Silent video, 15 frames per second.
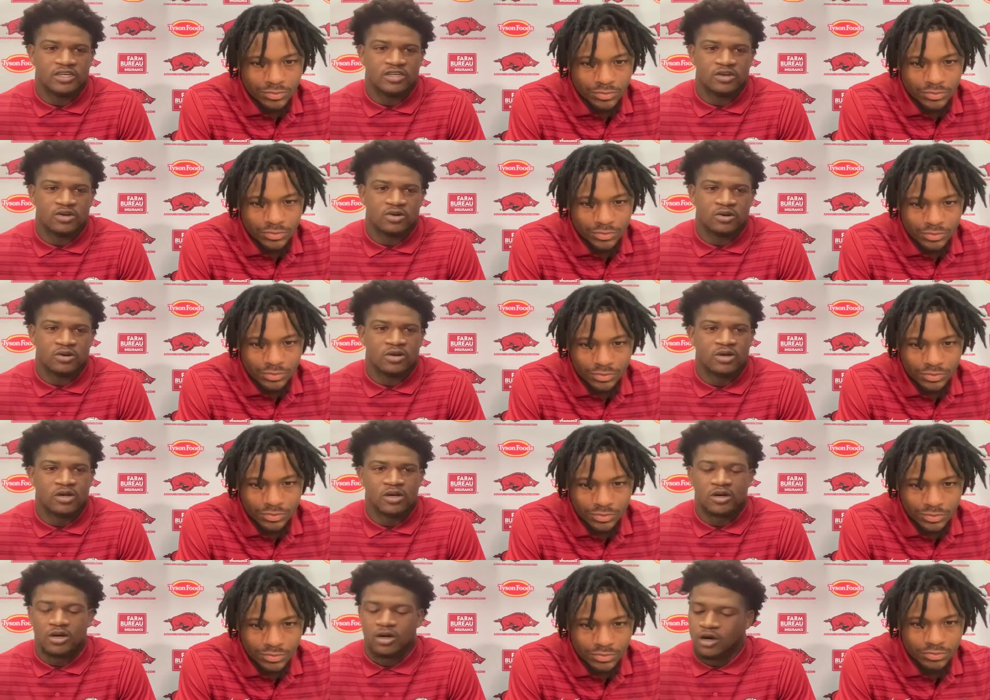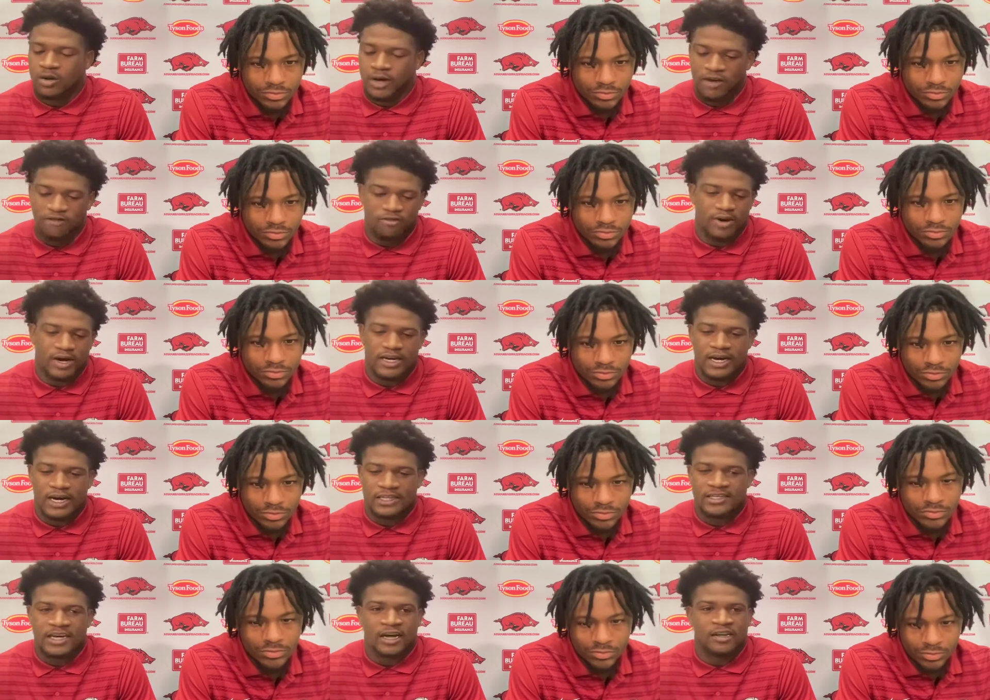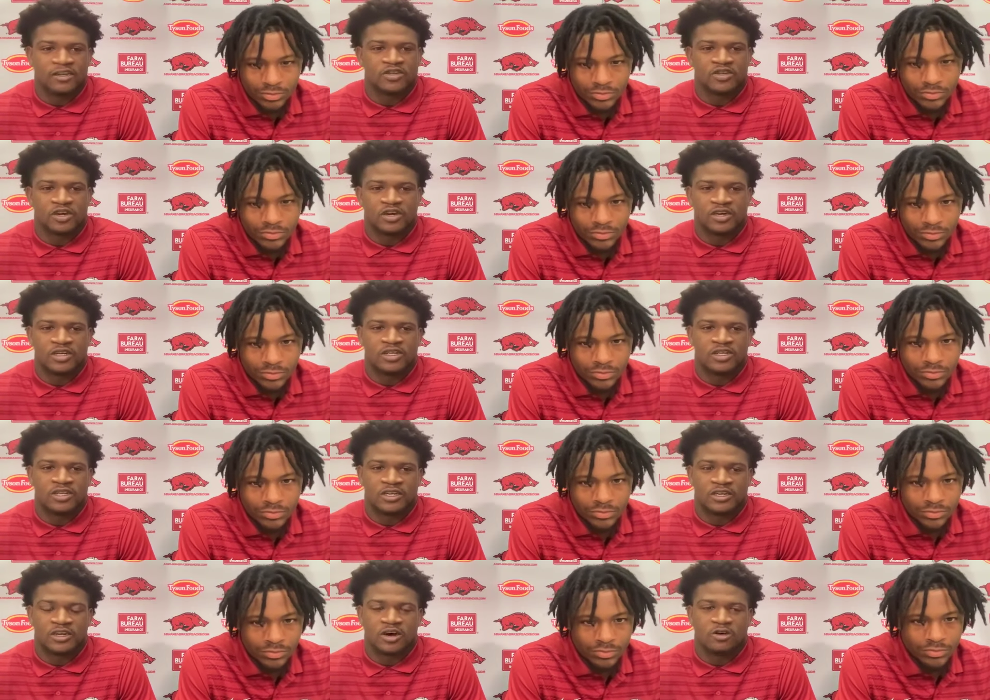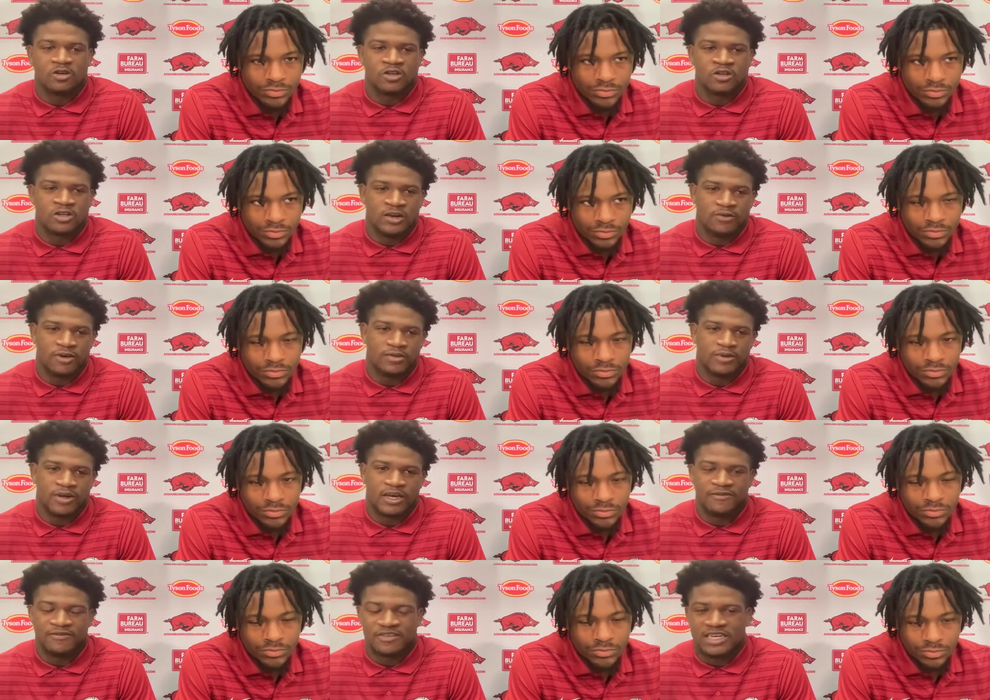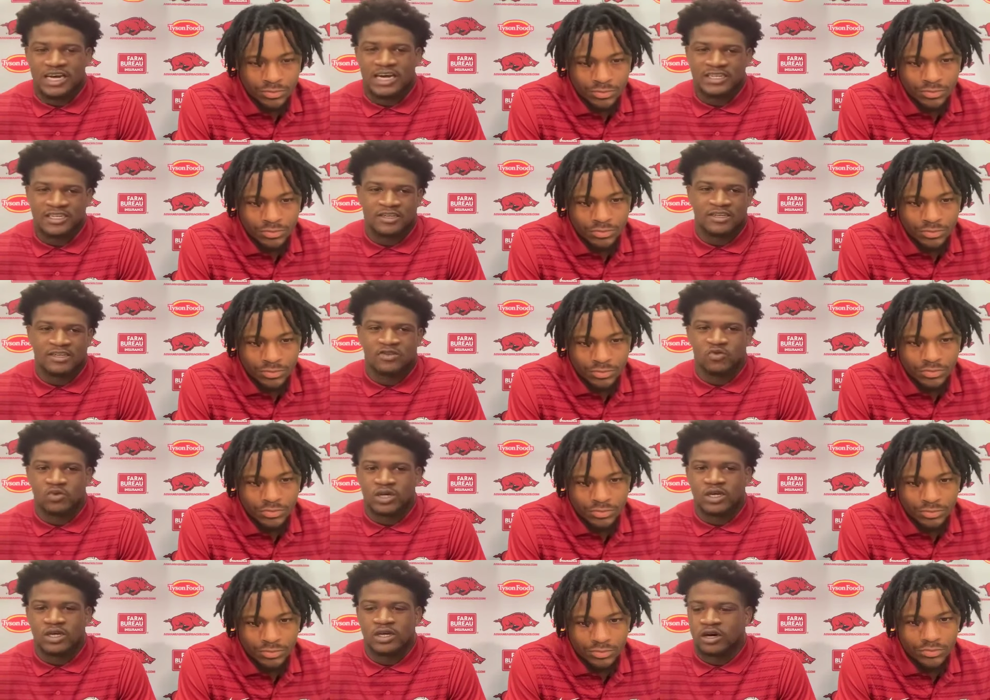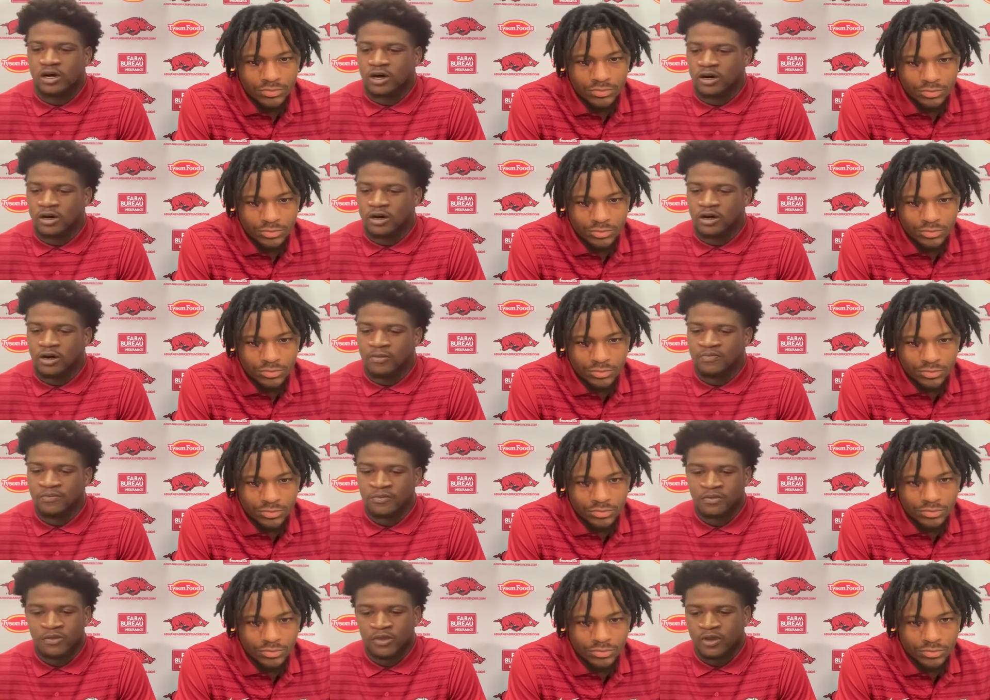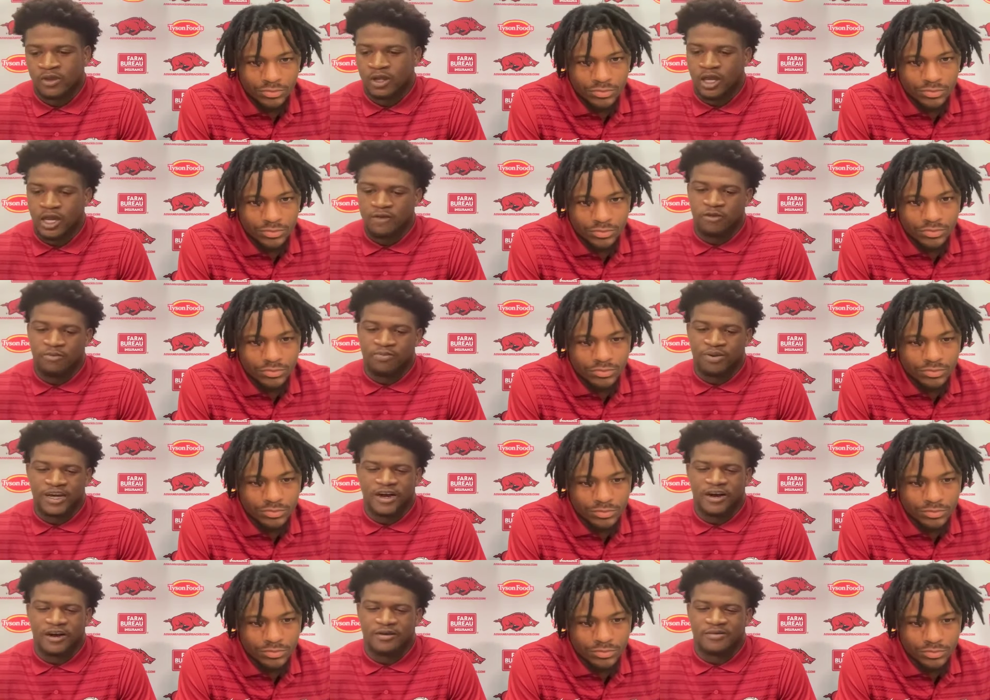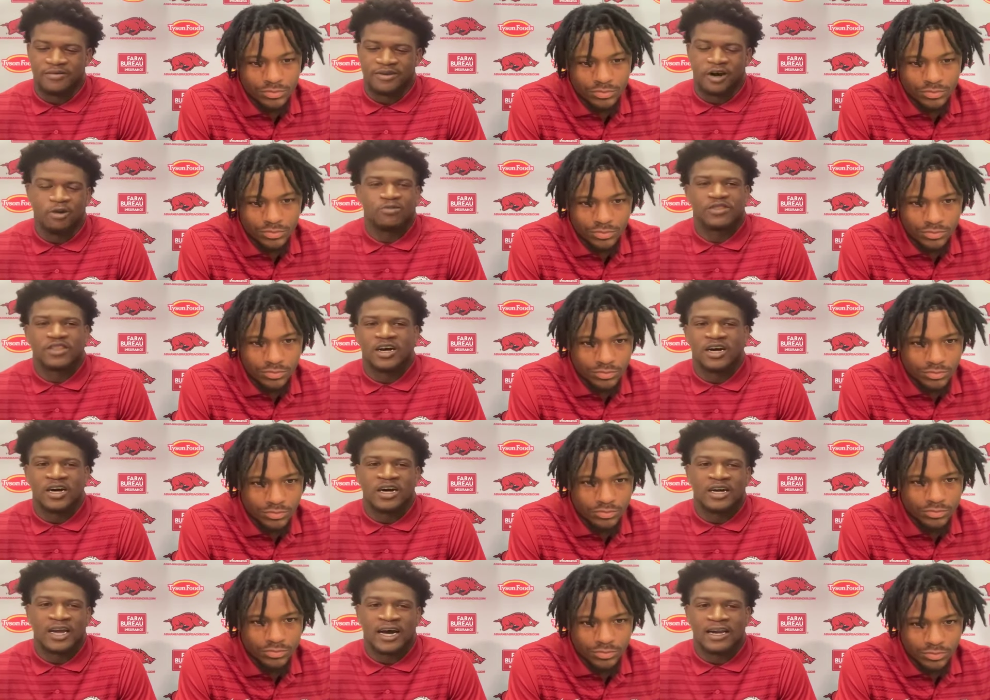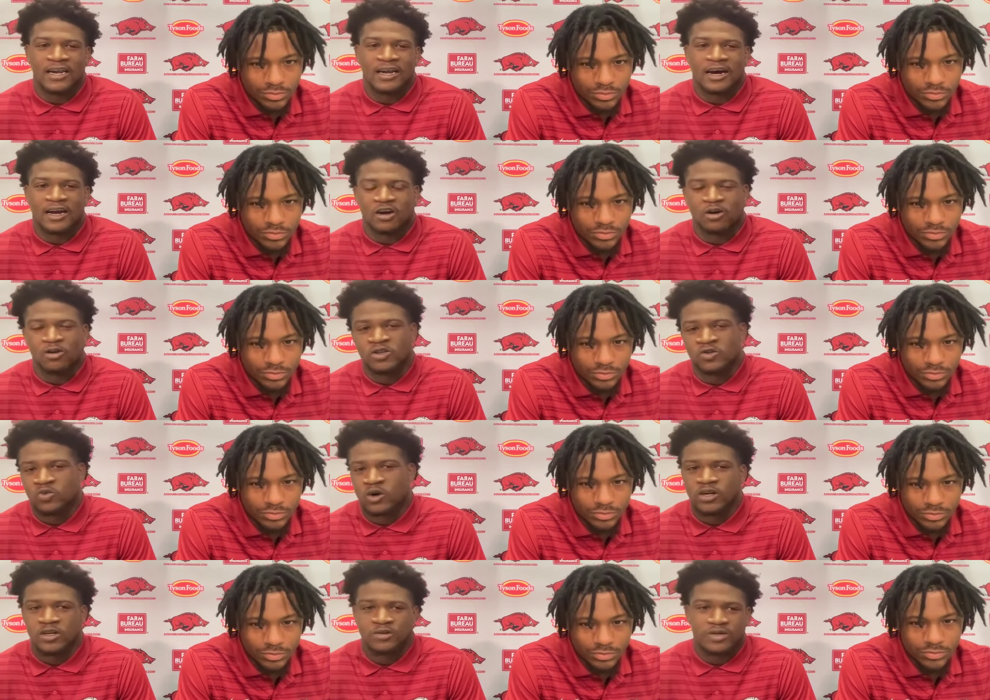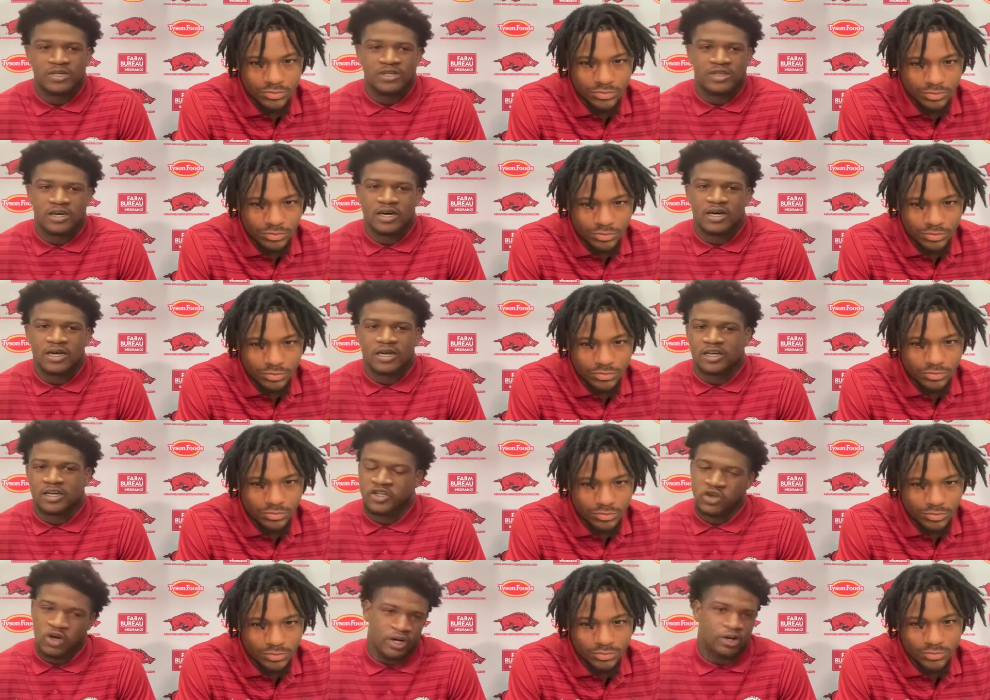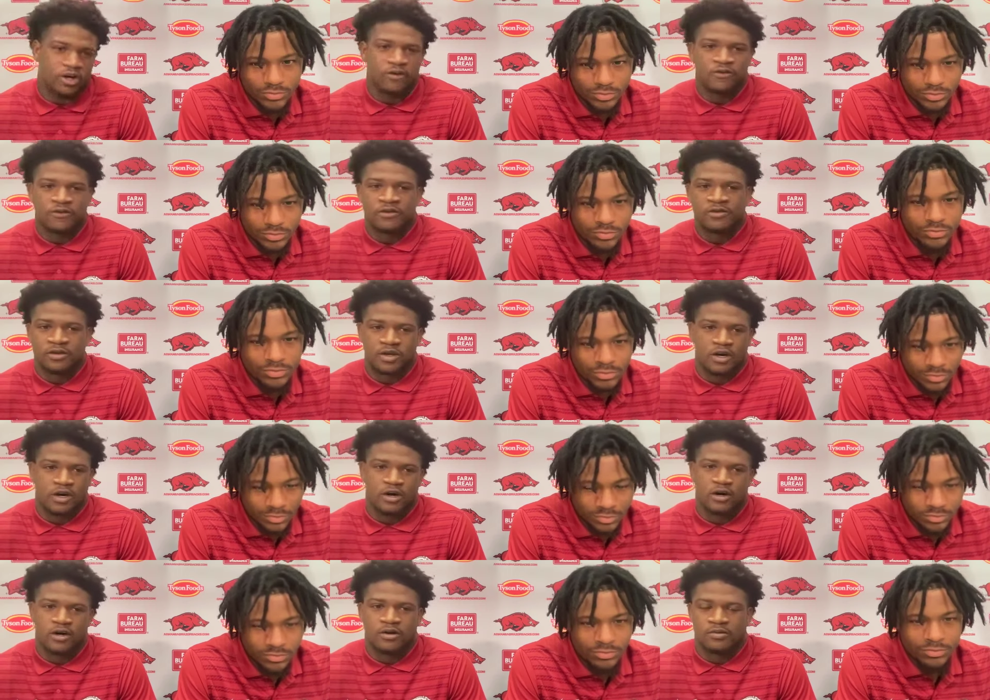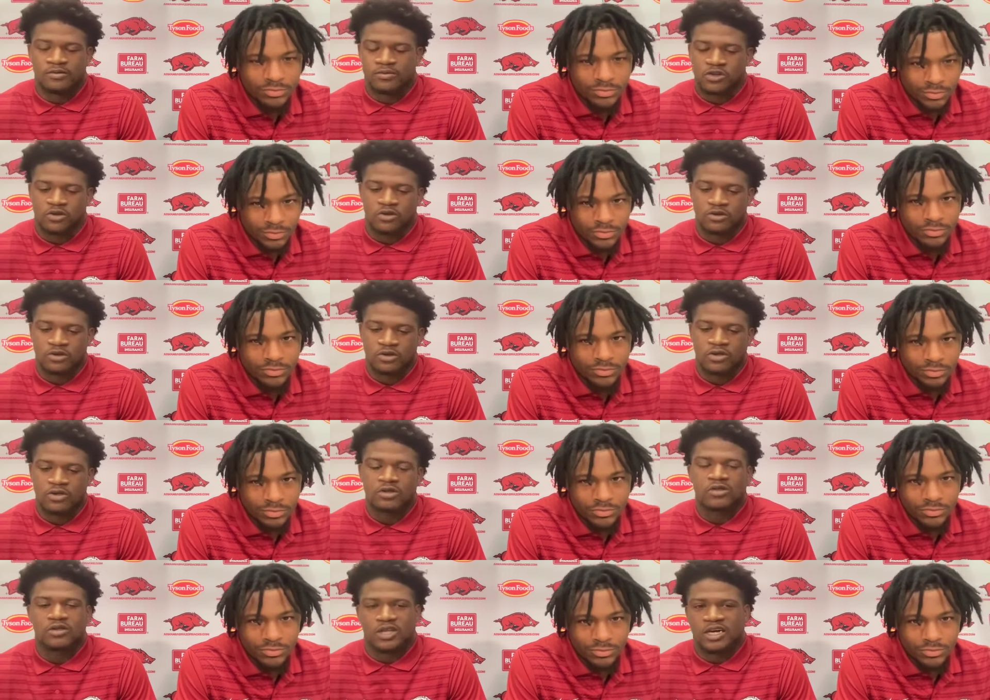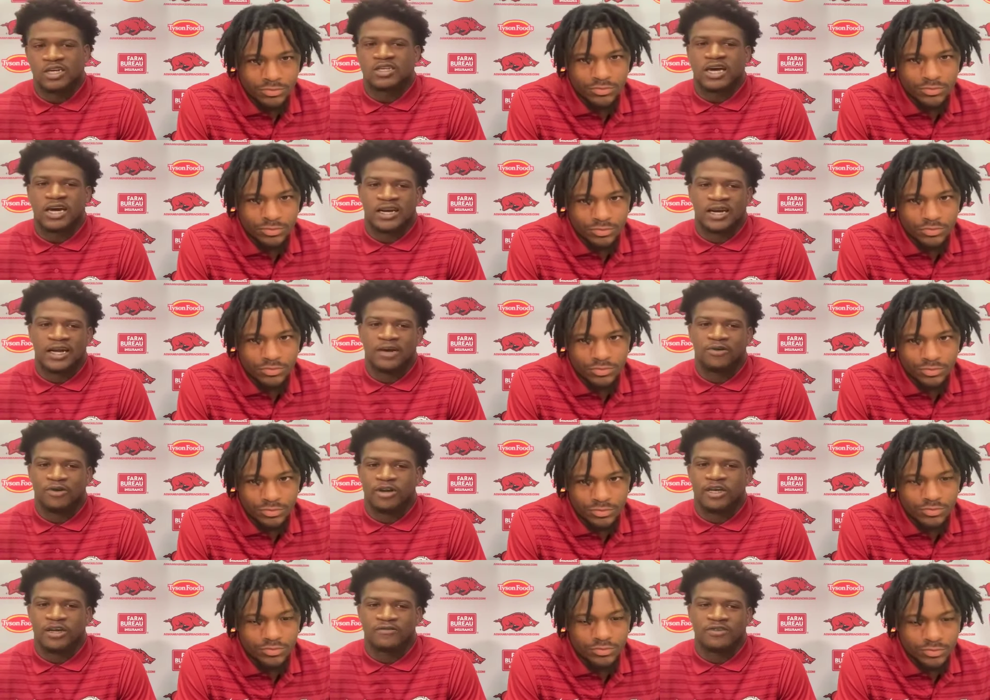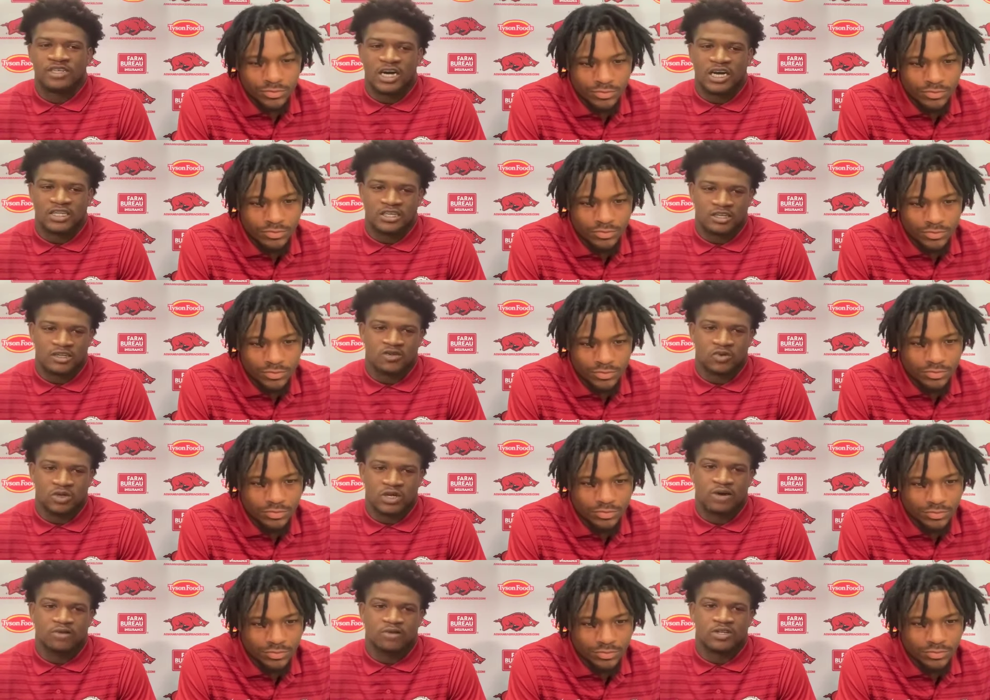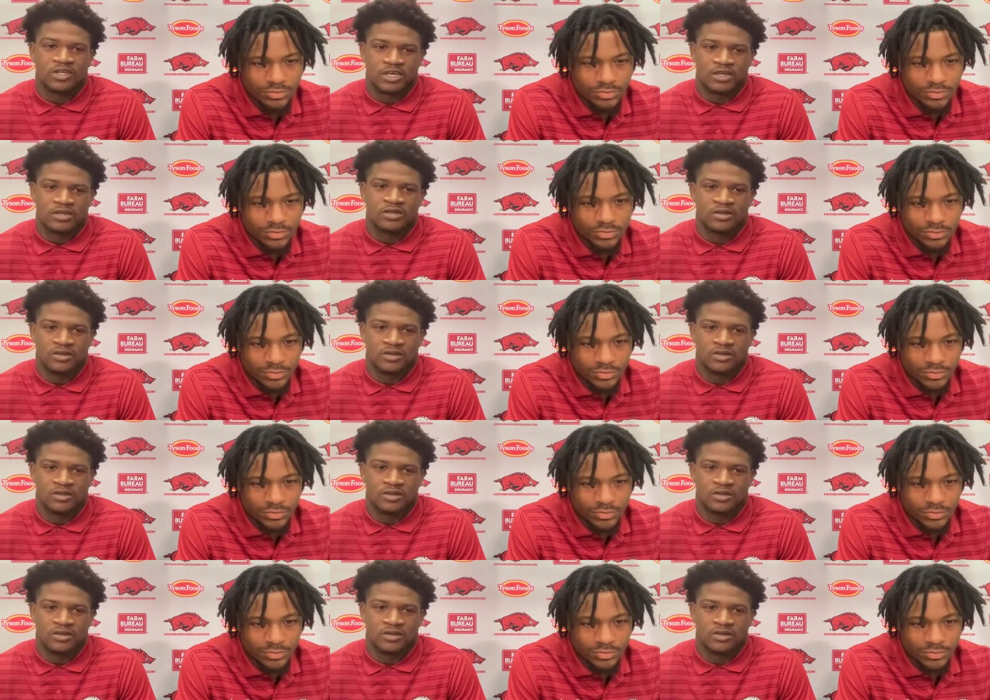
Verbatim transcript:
Speaker 1: So um, everybody got tackling circuits, and the coaches they really been emphasizing it this week. Um, if a player don't thud how, how the coaches wanted to be thud, they'll start it over. Um, so things like that, they really emphasize it this week, I would say.